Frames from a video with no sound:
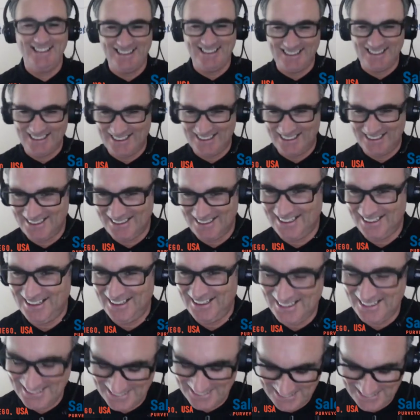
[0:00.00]

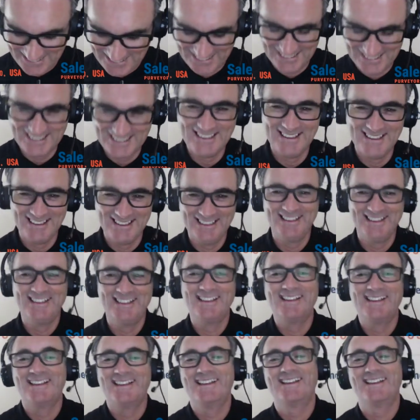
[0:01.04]

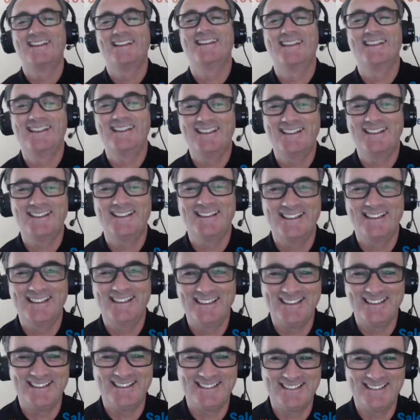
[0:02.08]

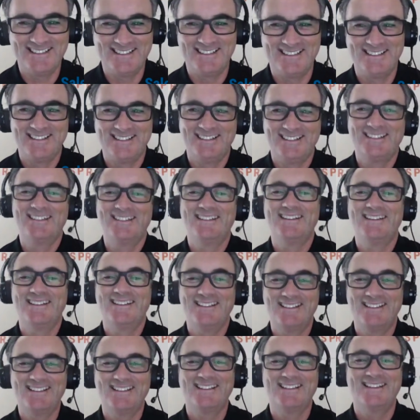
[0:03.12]

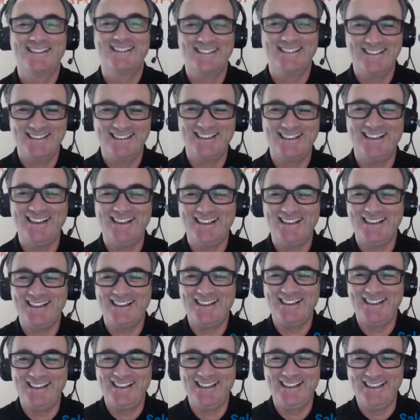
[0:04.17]

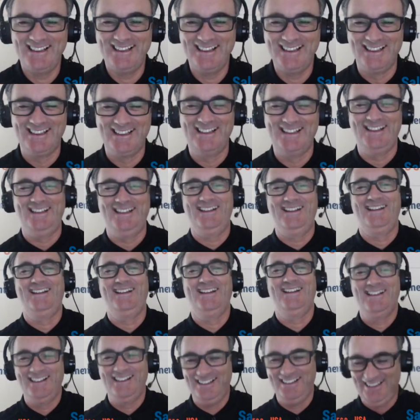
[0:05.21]

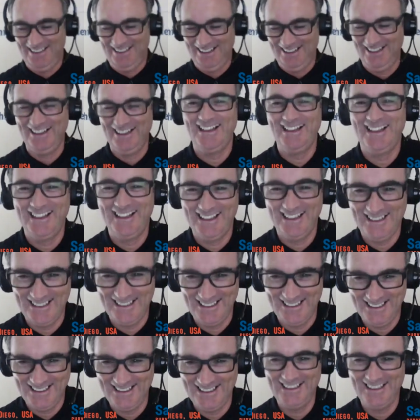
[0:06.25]

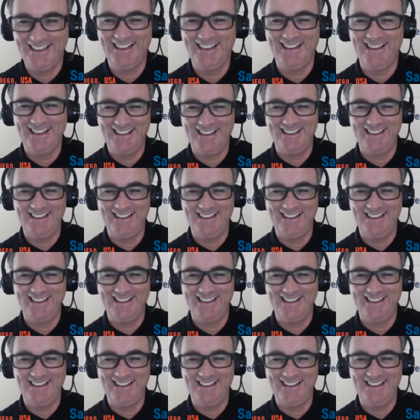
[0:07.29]
[no speech]